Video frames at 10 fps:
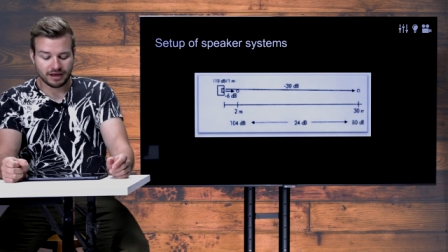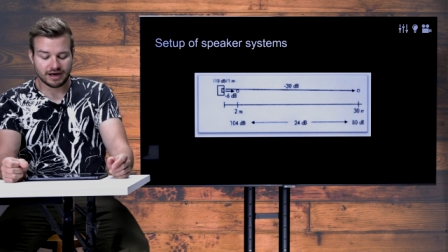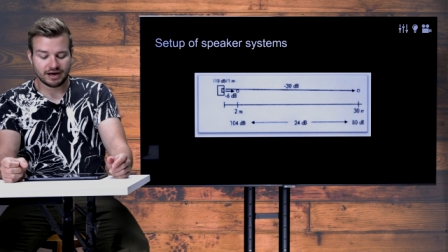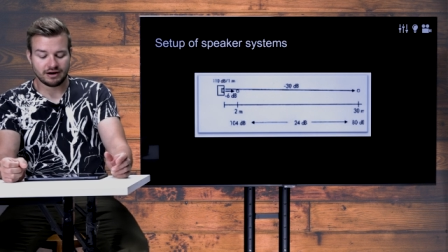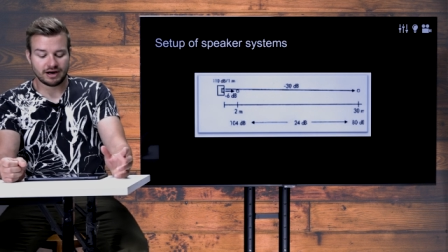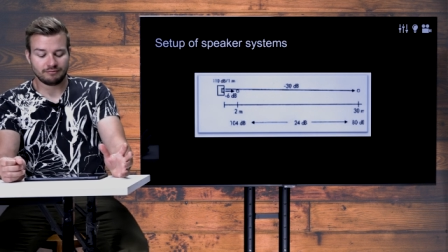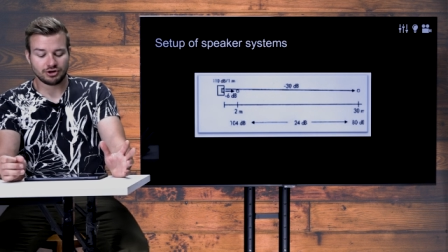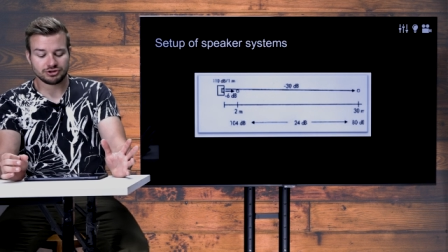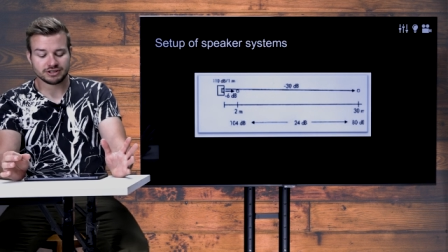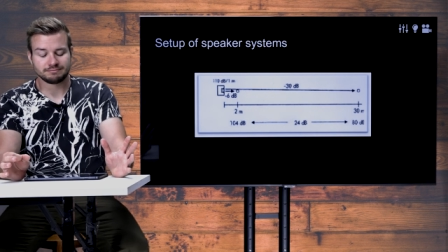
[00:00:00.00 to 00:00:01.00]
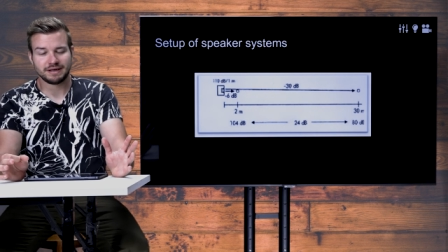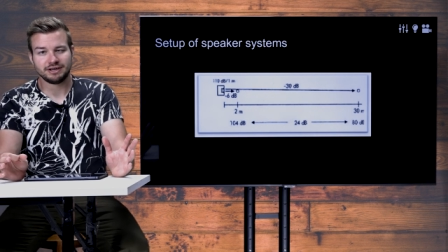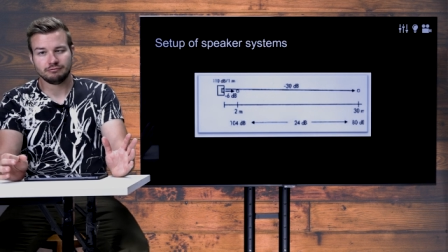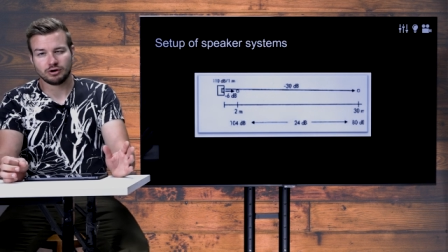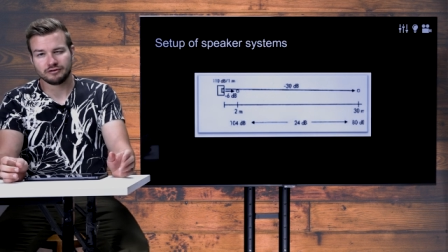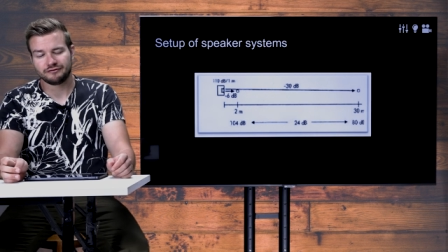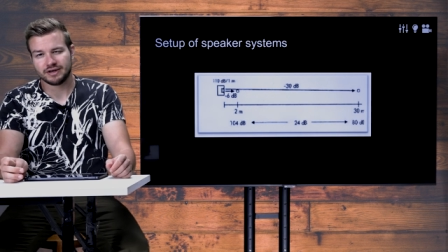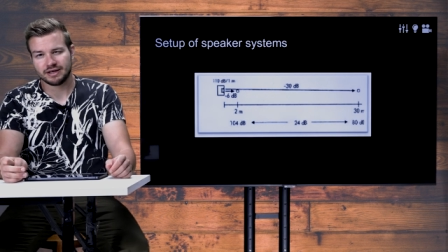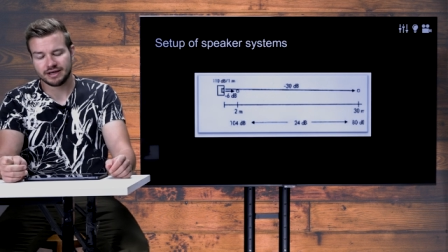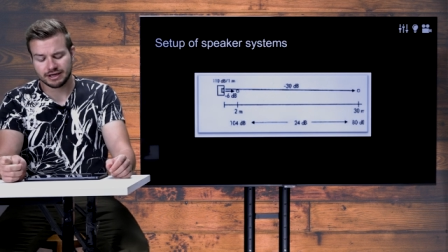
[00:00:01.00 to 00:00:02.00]
Uh, I want to explain you one
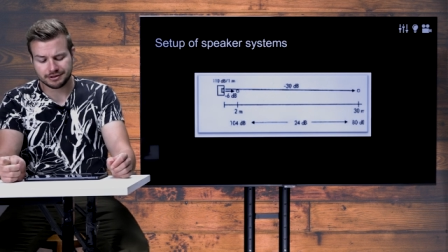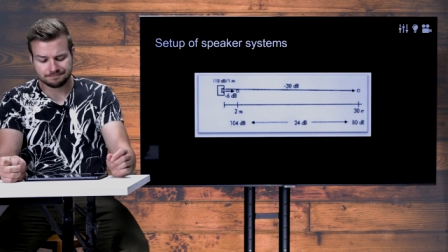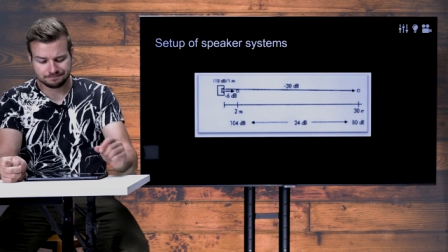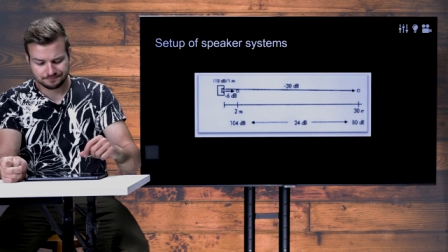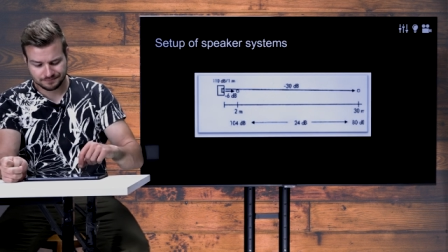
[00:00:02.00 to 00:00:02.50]
thing here,